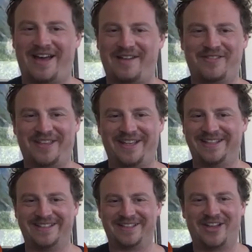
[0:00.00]
a feeling
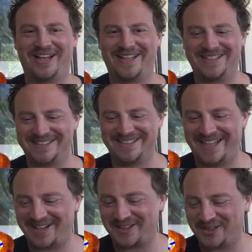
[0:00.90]
that Lion King's going to
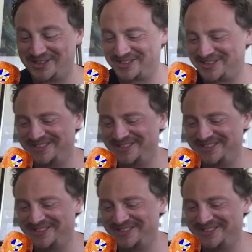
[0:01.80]
get close.